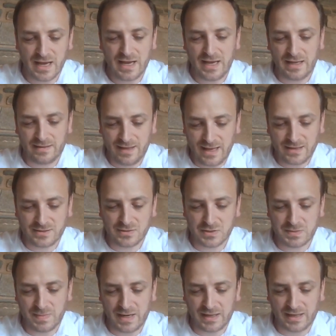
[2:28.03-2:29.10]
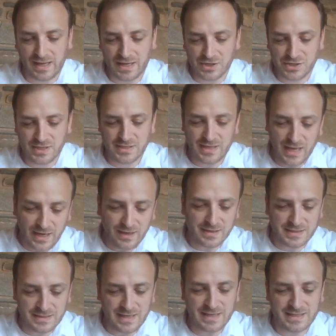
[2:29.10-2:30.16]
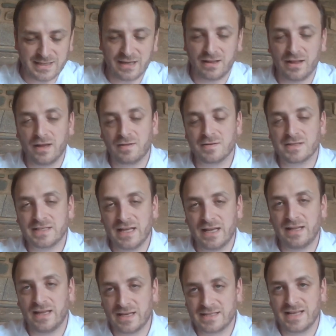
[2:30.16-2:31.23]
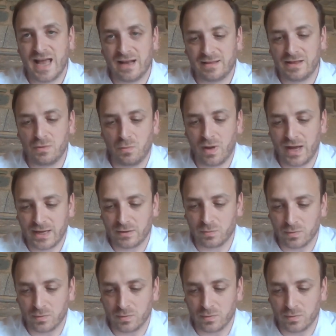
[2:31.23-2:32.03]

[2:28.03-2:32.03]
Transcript: He takes those medications, and he doesn't necessarily understand exactly why it